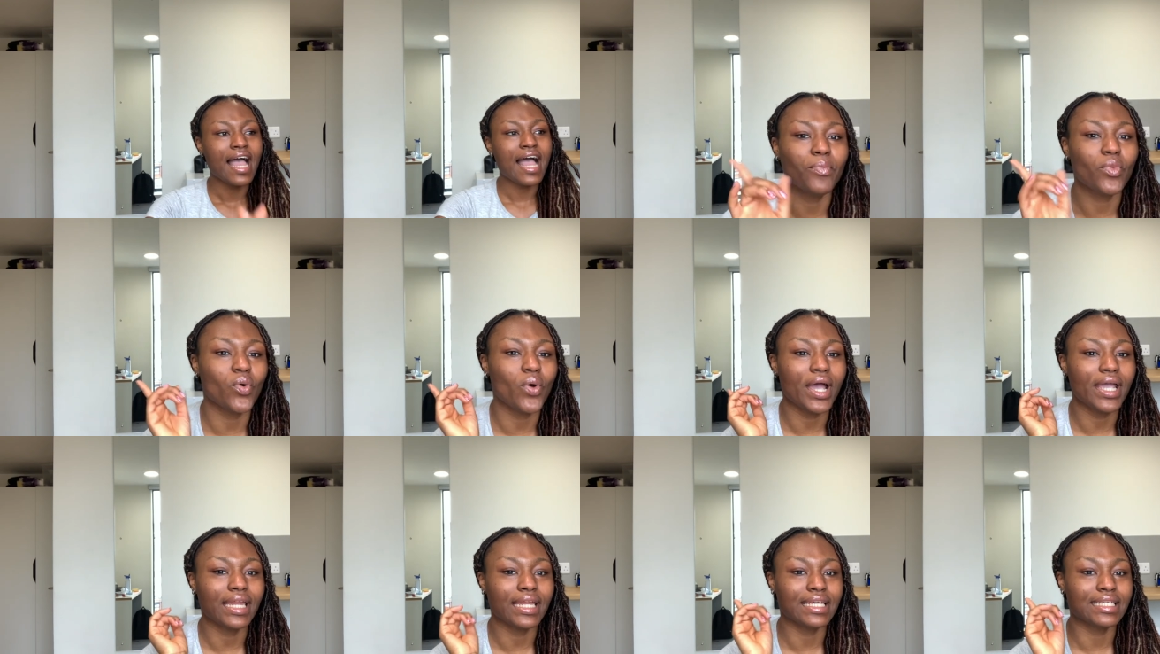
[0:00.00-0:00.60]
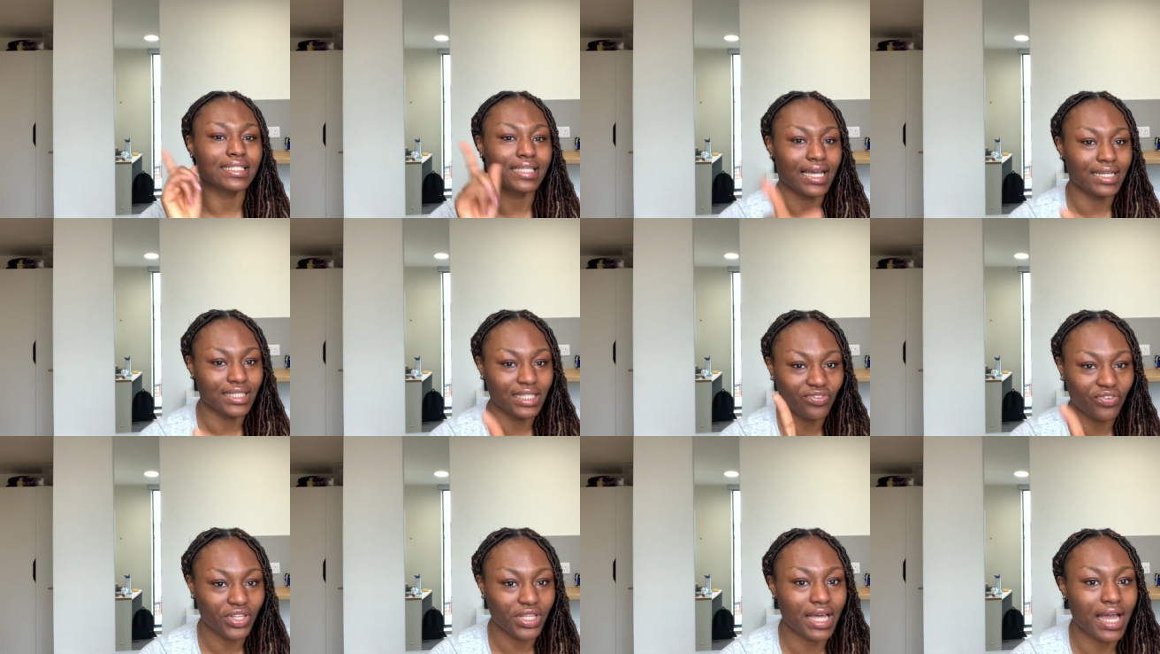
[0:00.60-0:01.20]
I'm quite
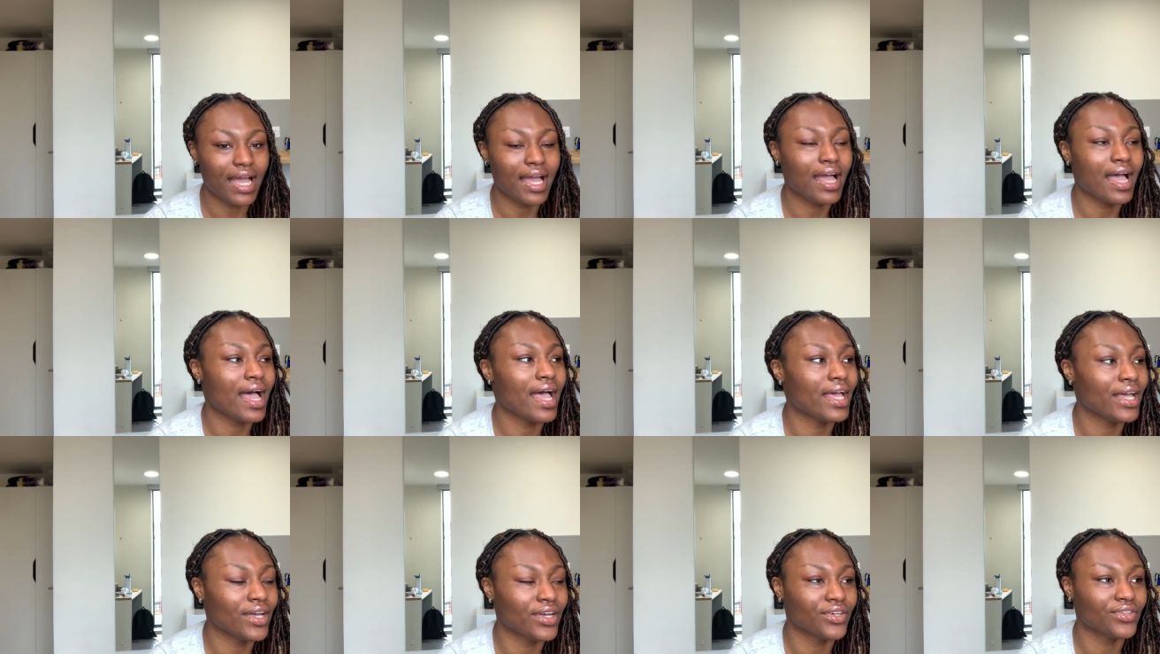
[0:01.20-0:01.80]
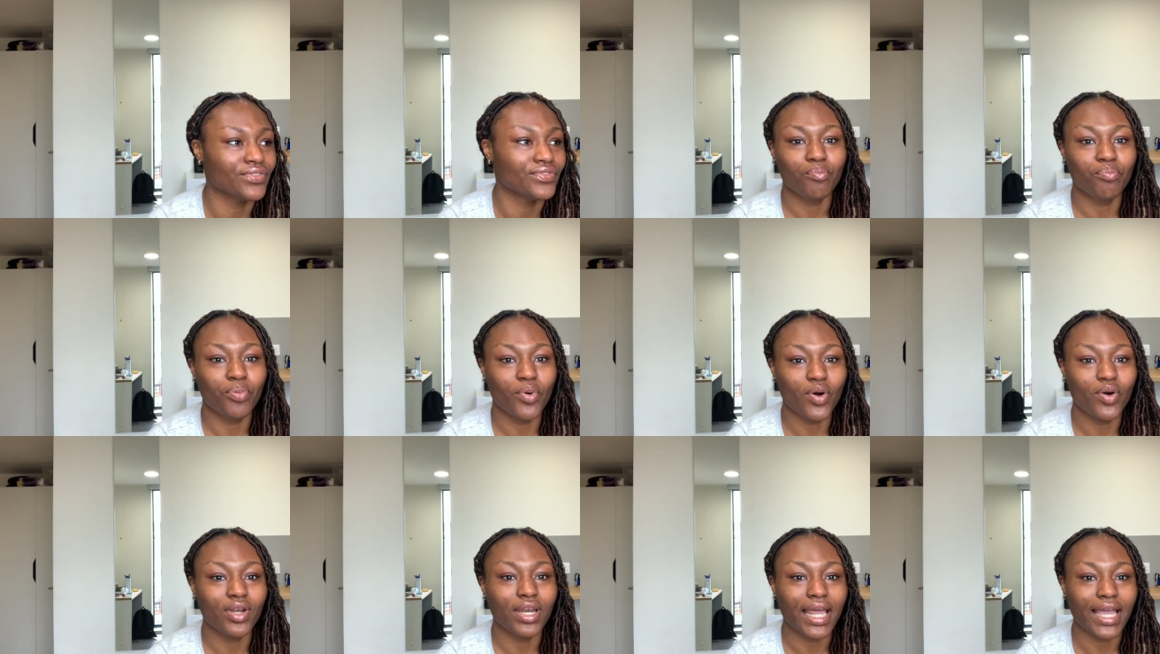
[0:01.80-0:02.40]
excited for that. I have
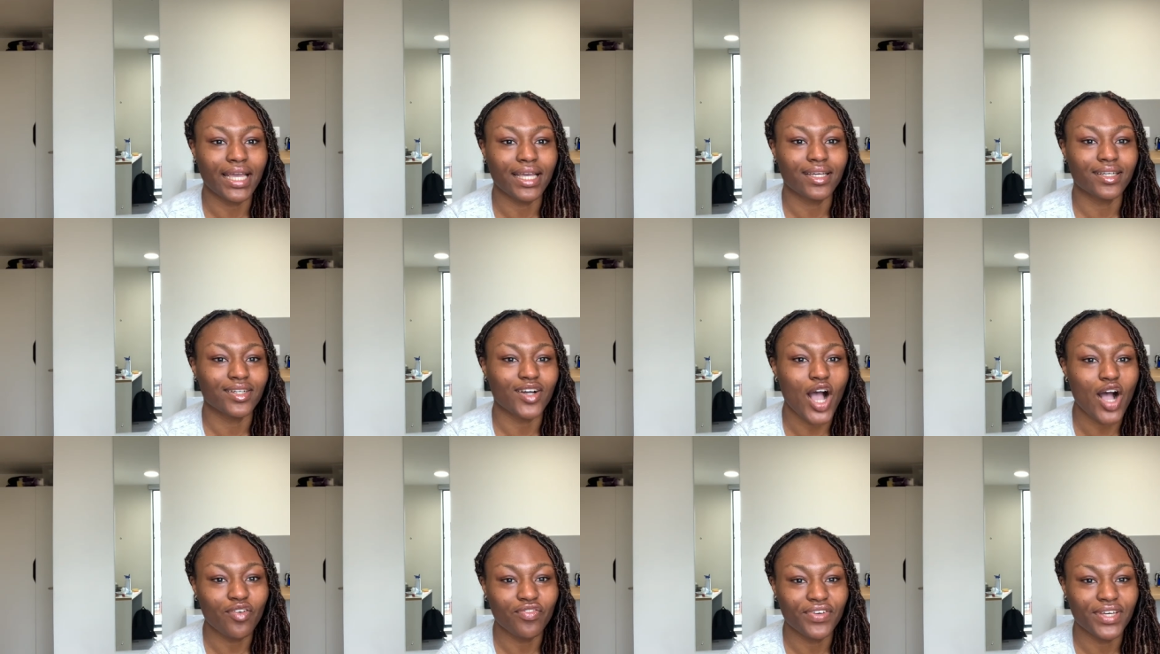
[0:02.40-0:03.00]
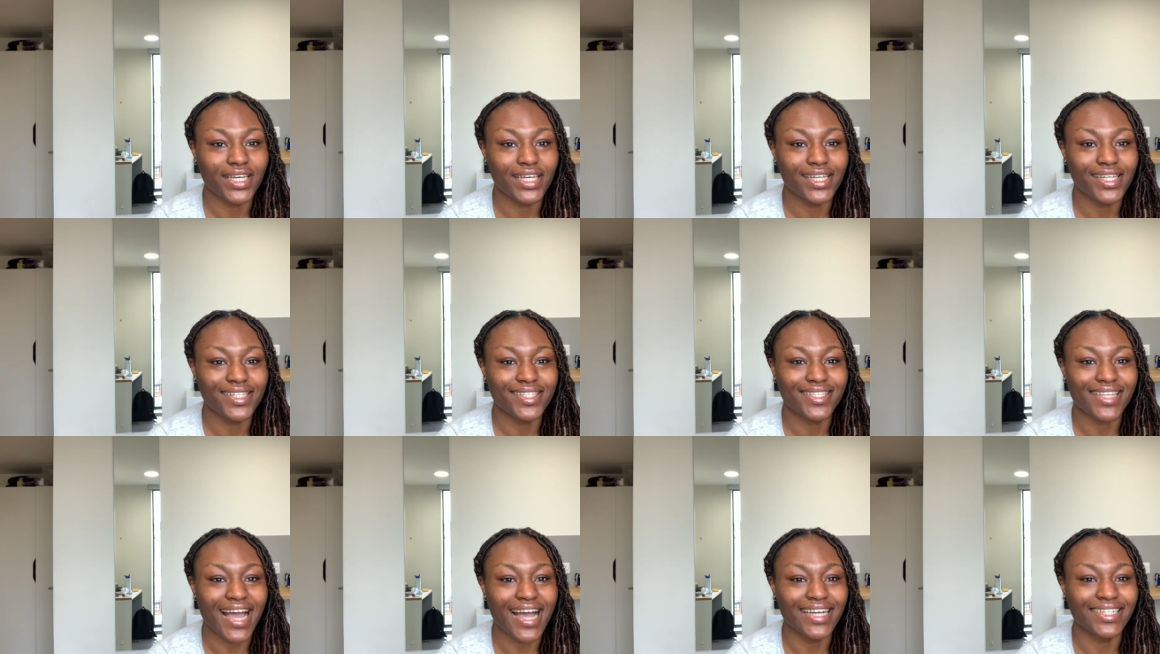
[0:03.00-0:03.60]
bought like
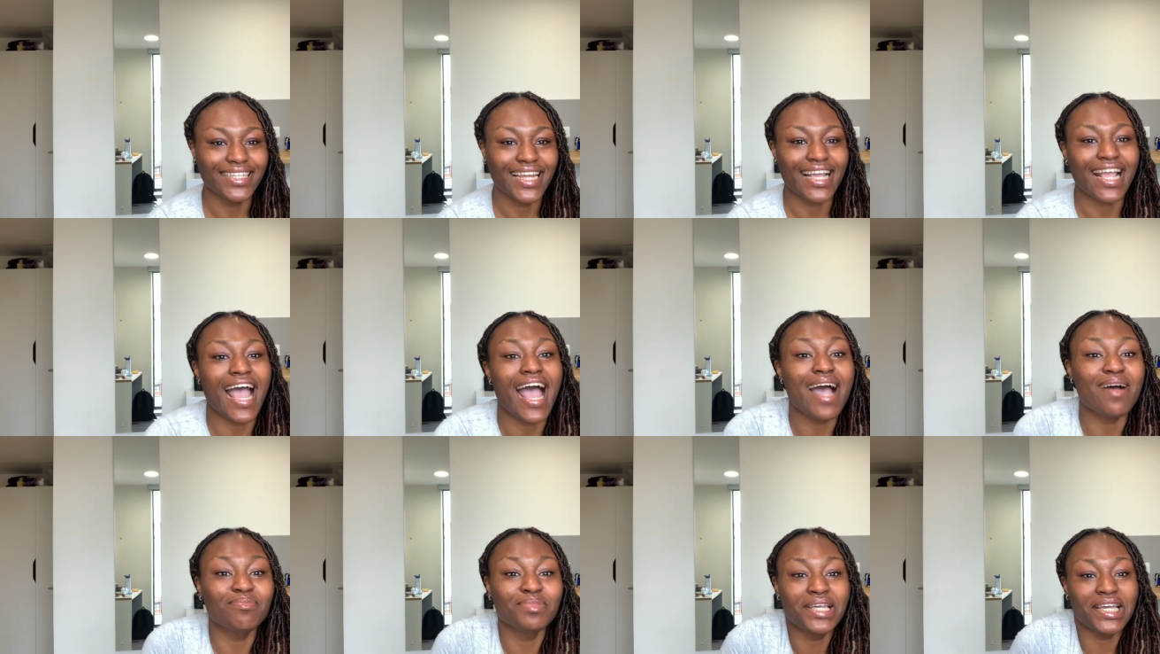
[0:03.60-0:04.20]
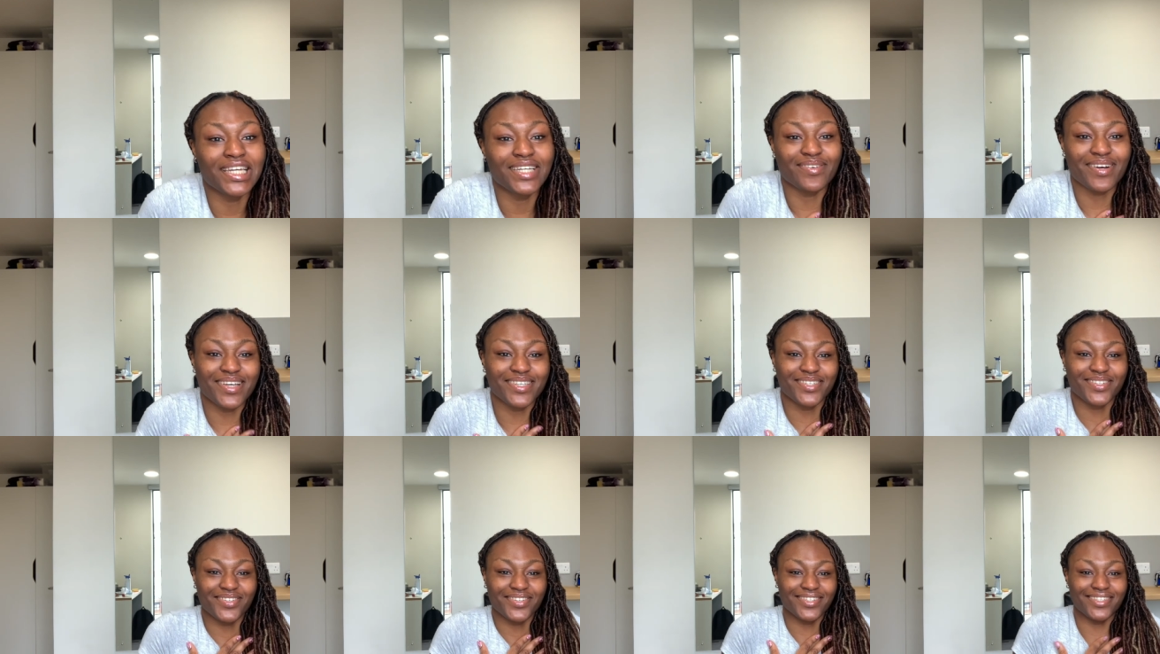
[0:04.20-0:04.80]
outfits, and like, I'm taking it
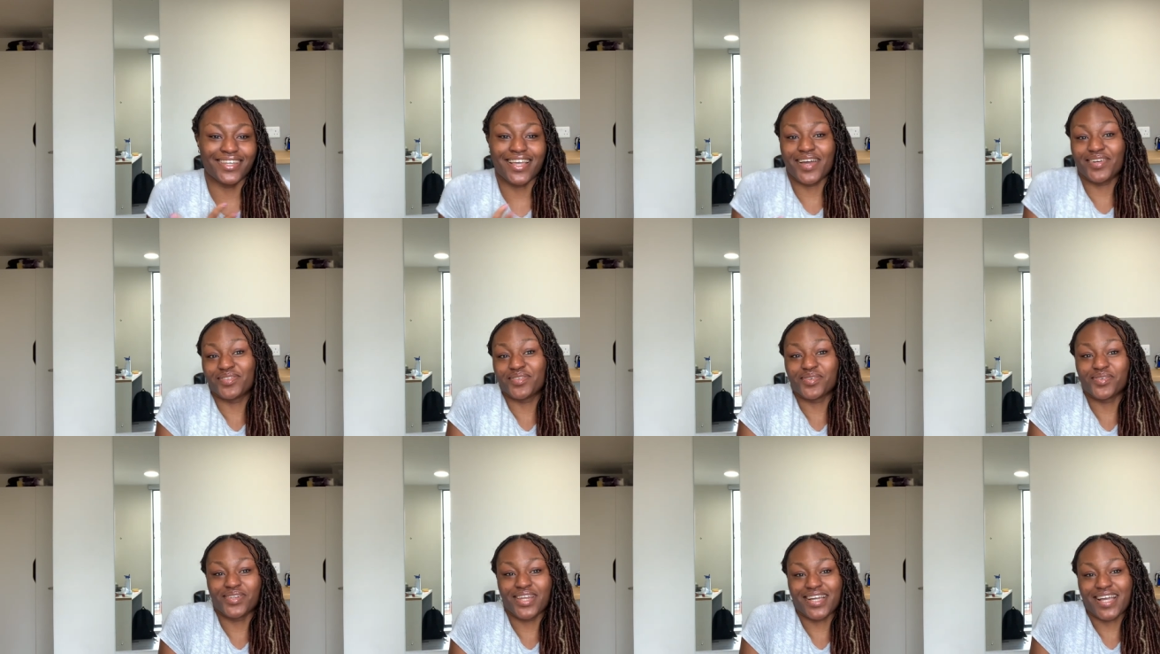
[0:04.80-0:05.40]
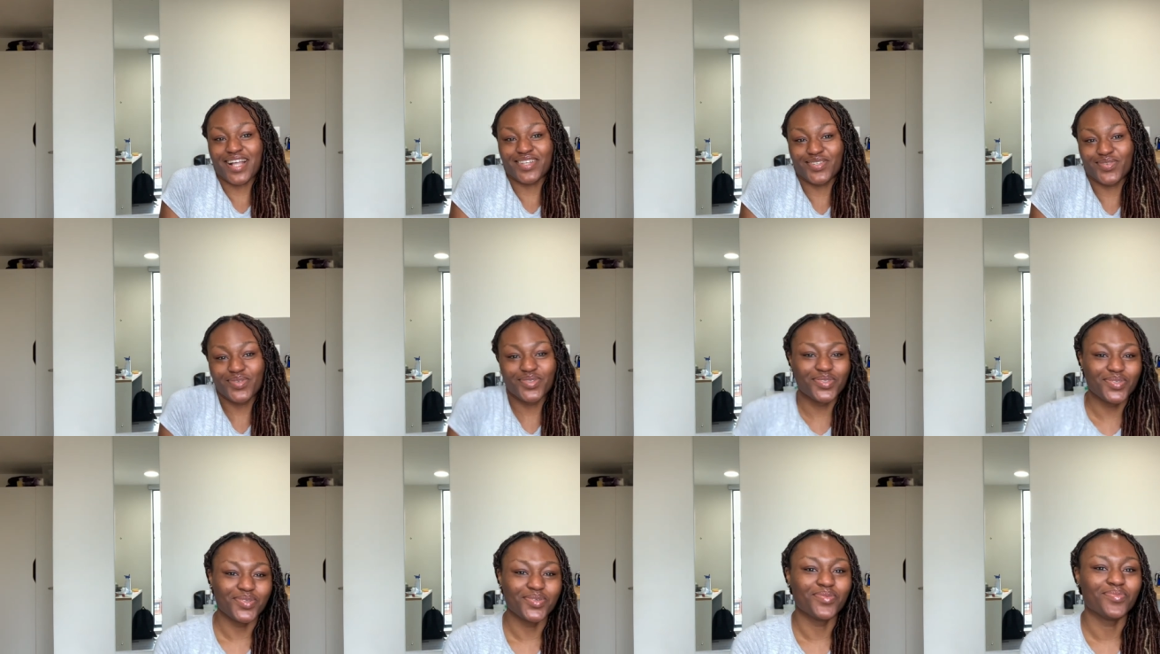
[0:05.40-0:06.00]
quite seriously. I don't know, like, I just
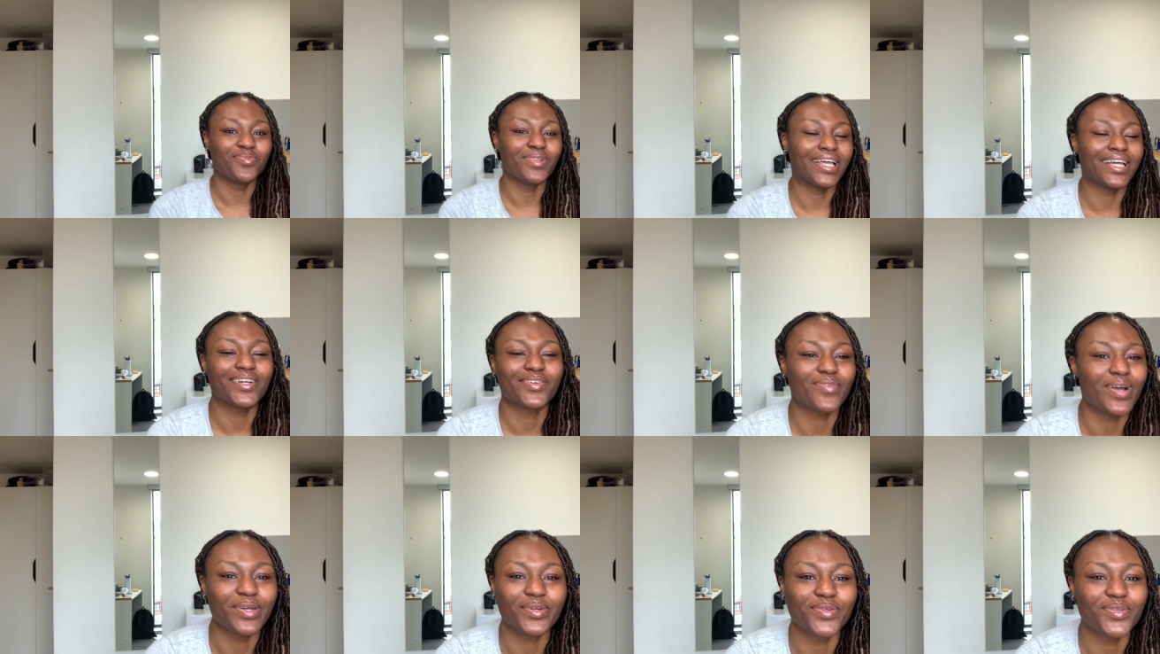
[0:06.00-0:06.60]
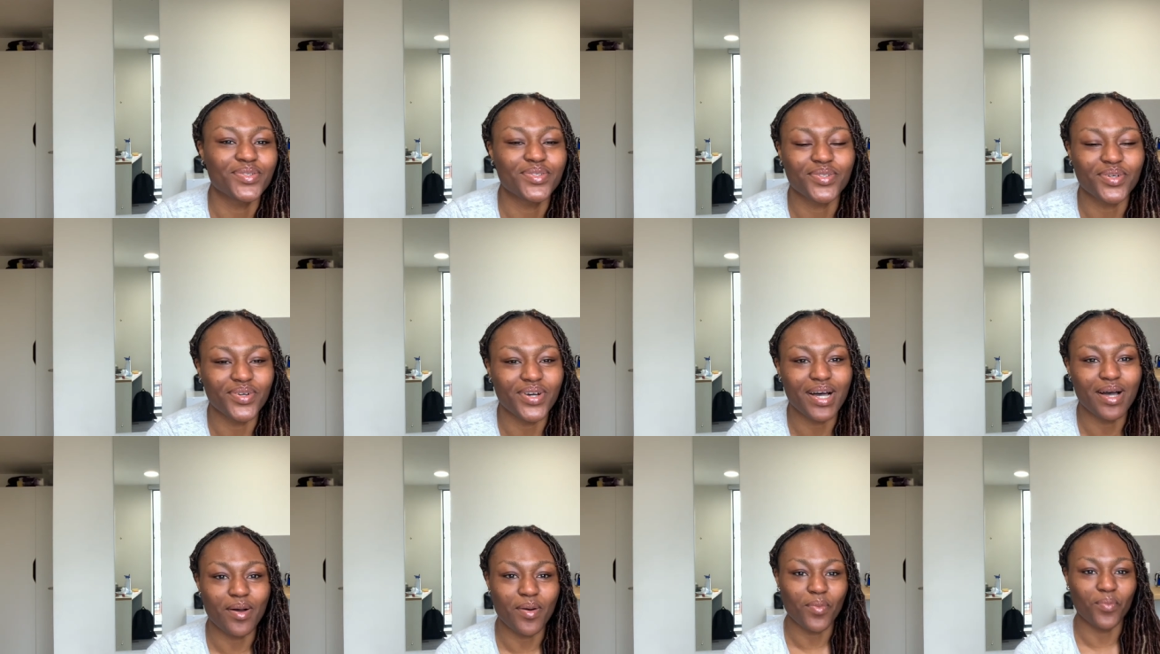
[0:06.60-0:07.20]
want to, like, why not? So
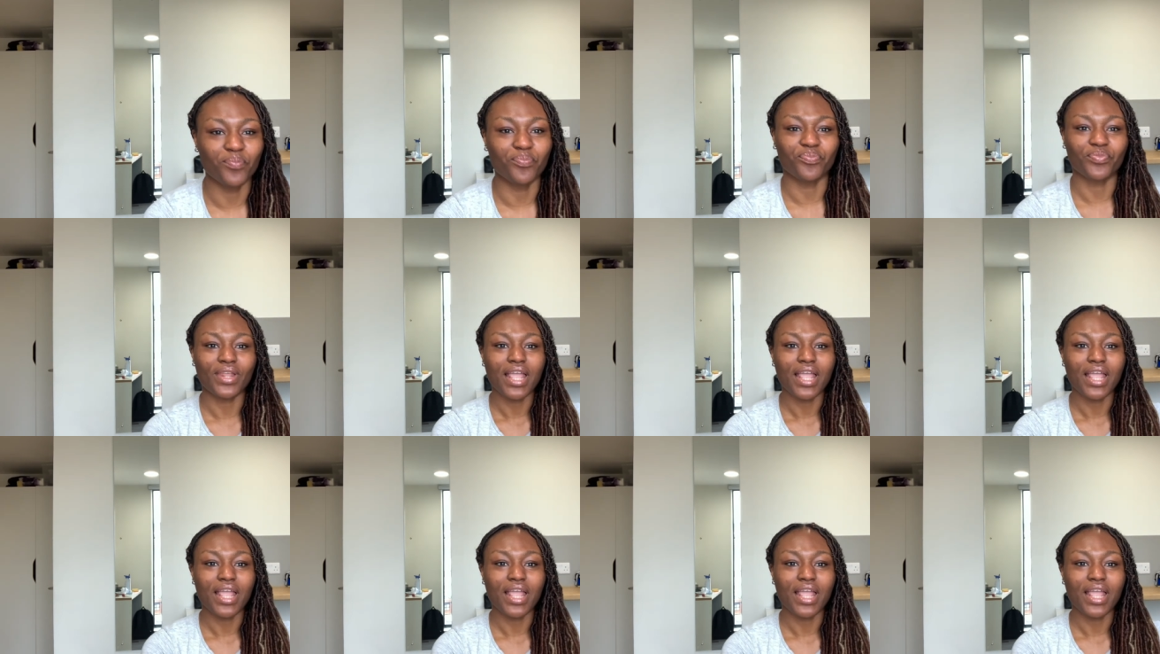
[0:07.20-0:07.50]
I'm